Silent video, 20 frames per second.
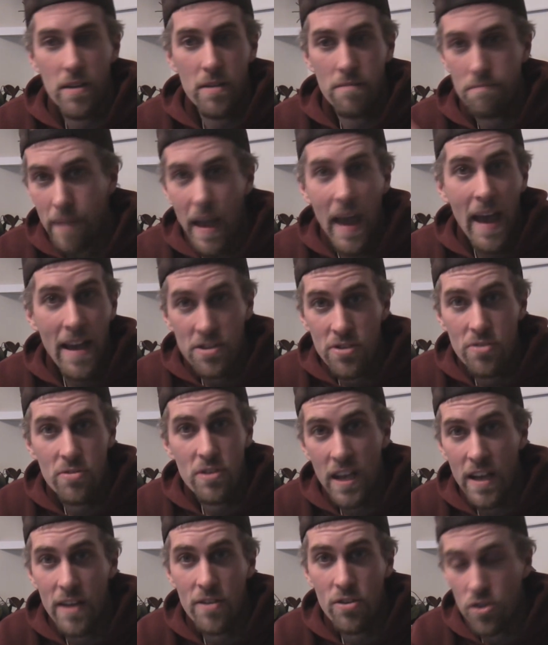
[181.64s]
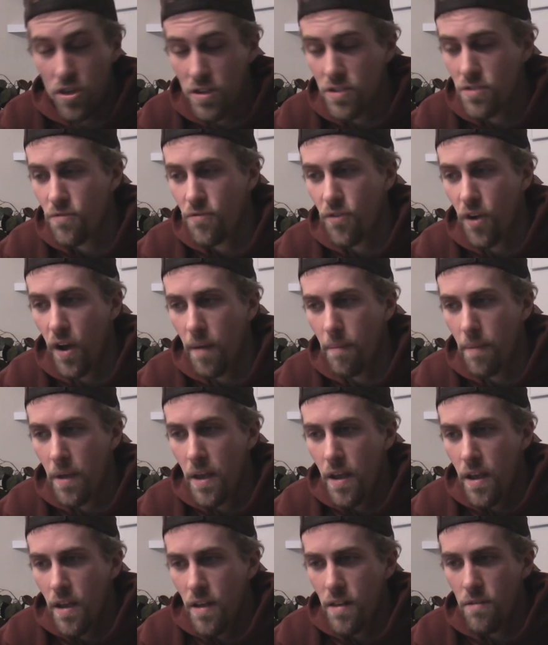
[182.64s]
you can ascertain just from
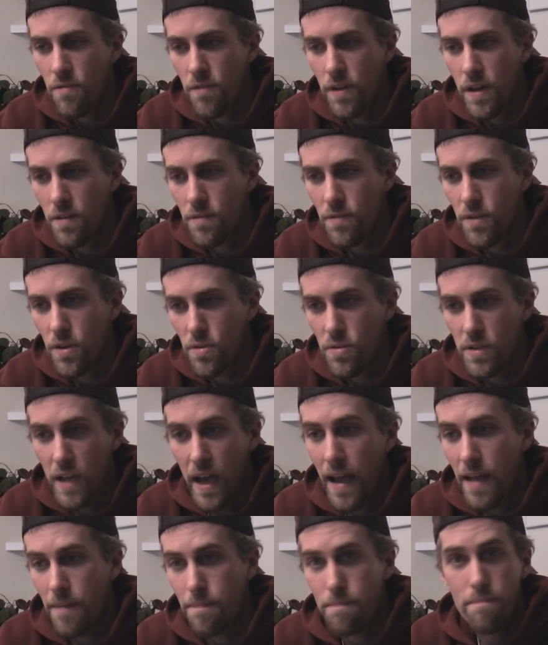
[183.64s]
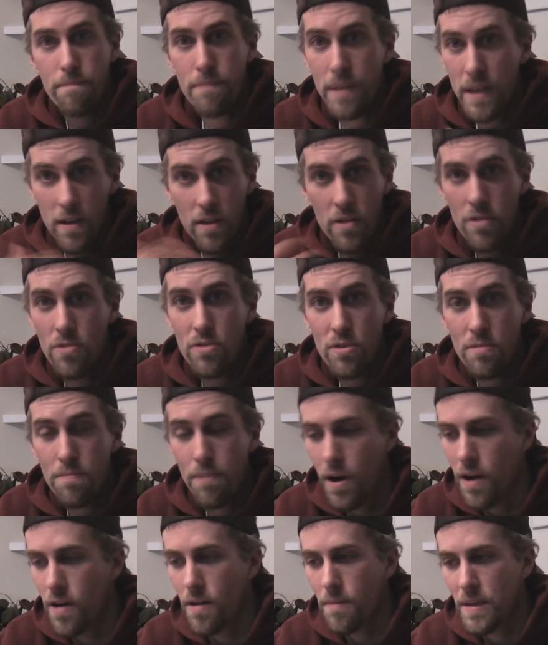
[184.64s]
the video views. I, being a YouTube
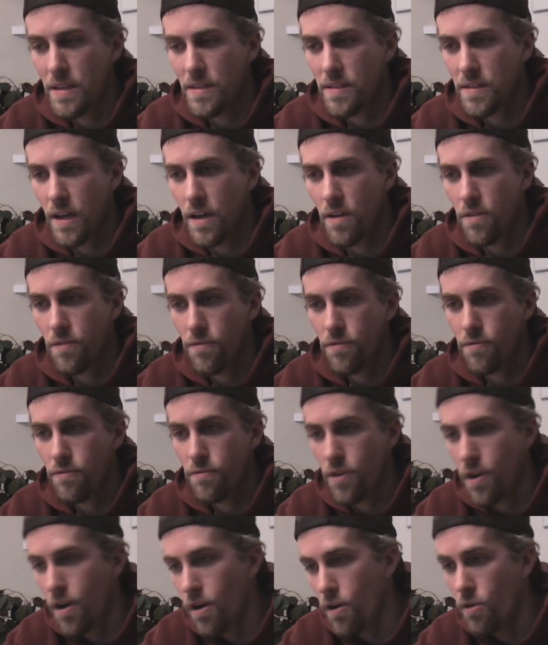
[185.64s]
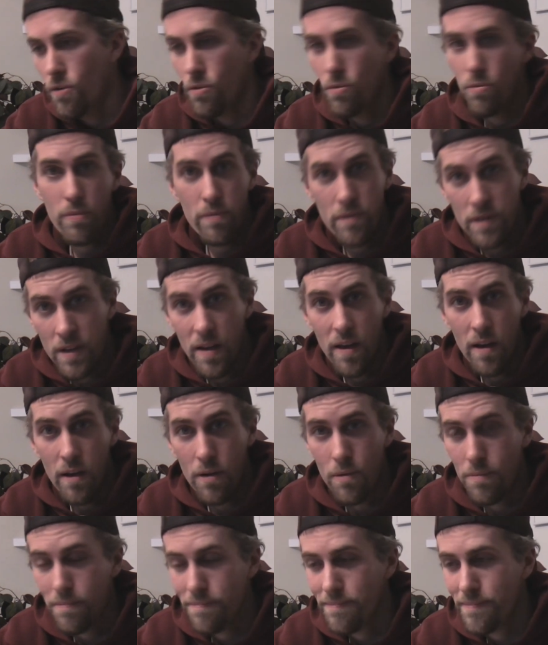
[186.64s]
partner myself, know, you
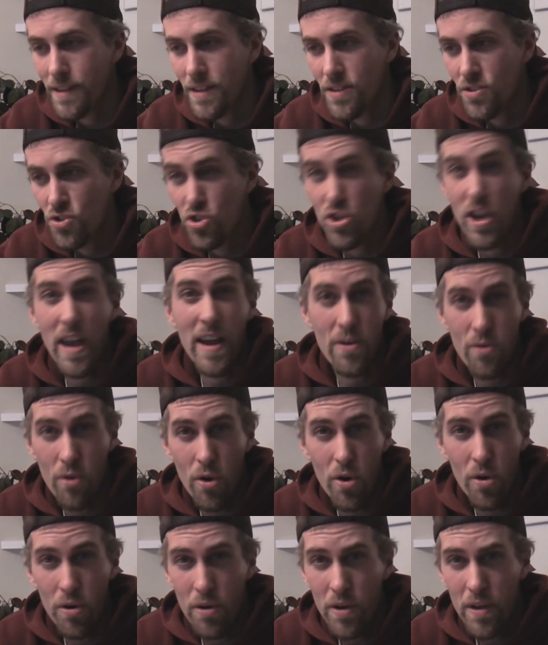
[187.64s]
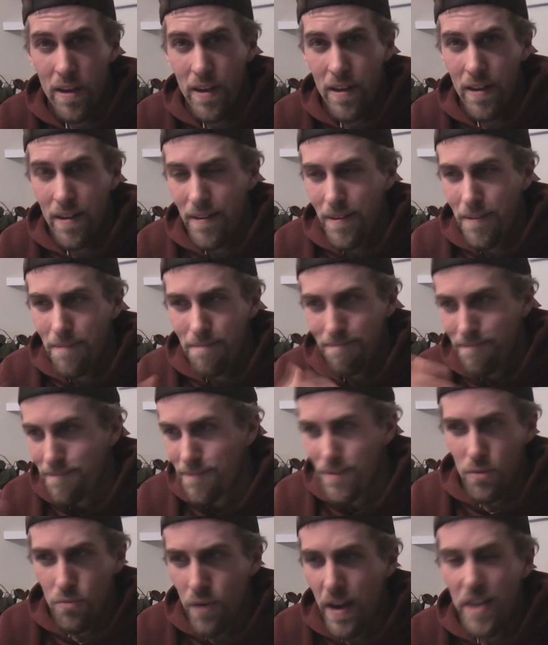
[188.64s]
know, the general
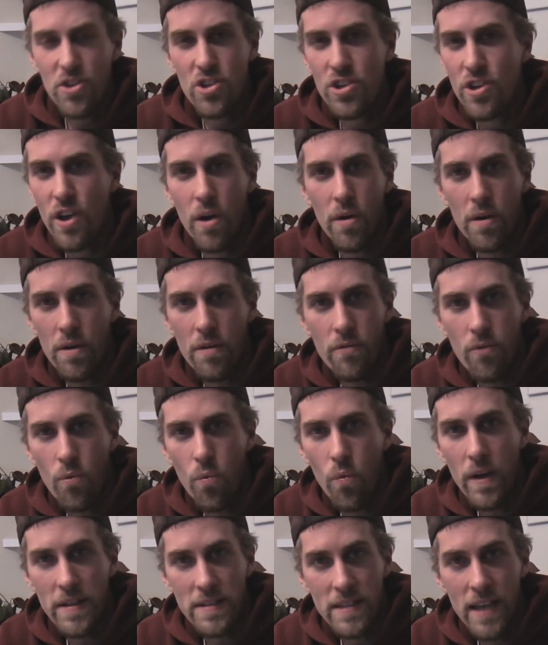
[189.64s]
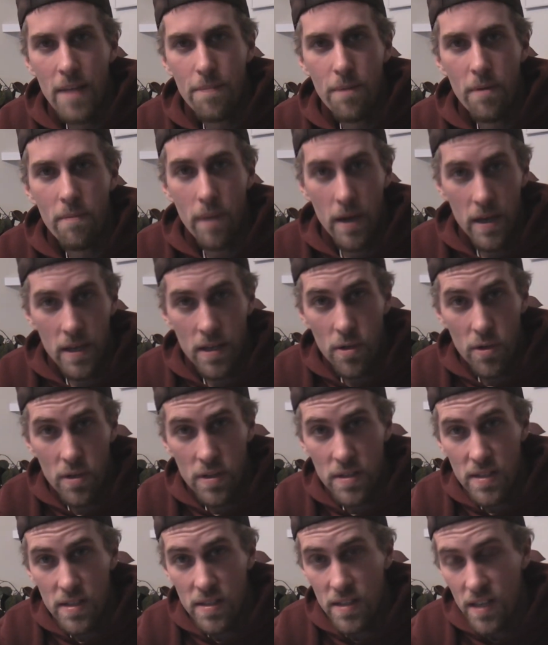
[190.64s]
ratio of what type of money you
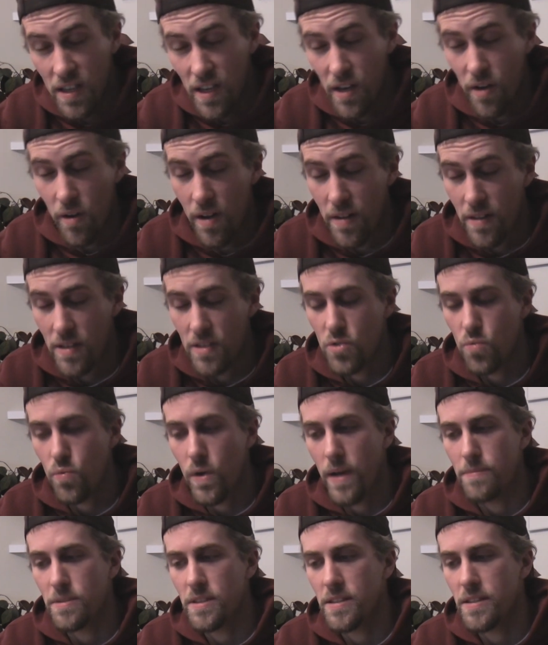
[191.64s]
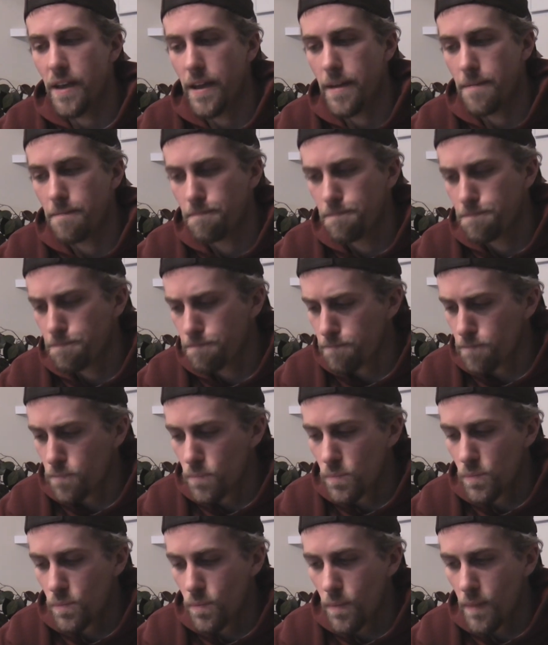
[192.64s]
can see here on this website.
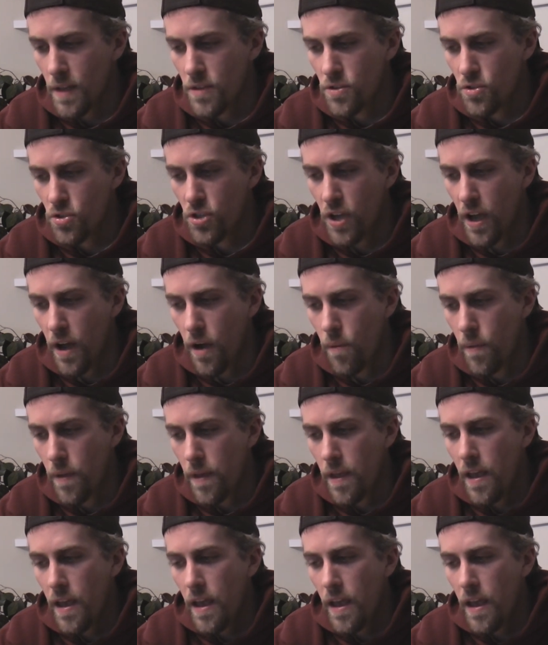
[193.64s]
So,